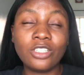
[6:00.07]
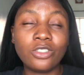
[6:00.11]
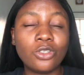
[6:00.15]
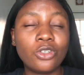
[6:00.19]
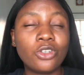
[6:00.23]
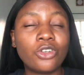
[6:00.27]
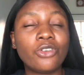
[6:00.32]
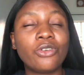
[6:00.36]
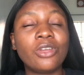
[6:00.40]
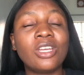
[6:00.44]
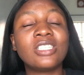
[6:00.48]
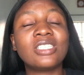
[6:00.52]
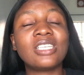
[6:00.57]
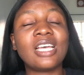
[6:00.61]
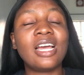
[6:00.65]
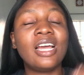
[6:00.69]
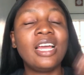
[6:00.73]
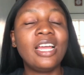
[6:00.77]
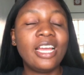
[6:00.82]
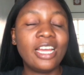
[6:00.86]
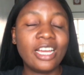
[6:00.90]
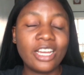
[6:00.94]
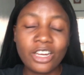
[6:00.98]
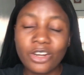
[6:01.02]
to create
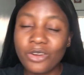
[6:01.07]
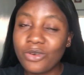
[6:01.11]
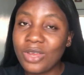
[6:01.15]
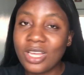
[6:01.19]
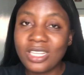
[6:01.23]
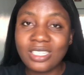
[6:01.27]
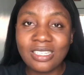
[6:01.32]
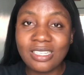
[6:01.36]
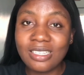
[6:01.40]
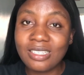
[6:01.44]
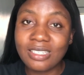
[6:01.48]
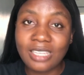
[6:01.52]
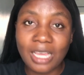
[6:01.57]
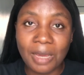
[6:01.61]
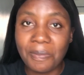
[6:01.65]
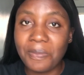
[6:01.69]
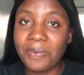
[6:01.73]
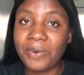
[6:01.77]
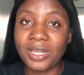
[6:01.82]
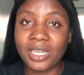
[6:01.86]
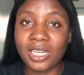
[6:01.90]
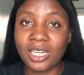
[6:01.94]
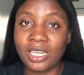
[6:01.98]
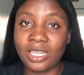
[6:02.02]
it
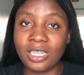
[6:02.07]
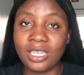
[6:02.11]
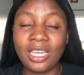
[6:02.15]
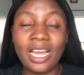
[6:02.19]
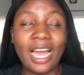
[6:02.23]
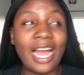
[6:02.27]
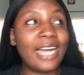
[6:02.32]
separately.